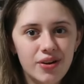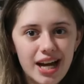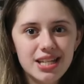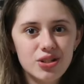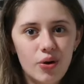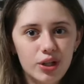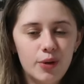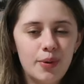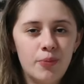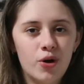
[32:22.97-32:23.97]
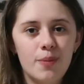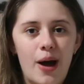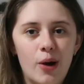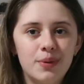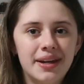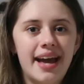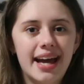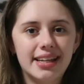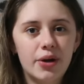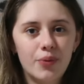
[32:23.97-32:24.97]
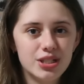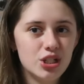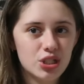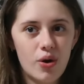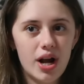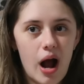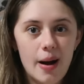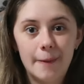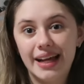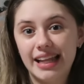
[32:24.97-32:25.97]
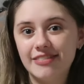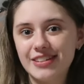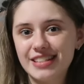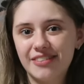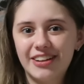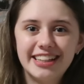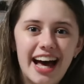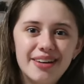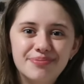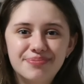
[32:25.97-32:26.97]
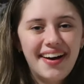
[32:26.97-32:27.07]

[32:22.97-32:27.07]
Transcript: you guys know a little bit more about me and like what's just going on in my life and stuff like that.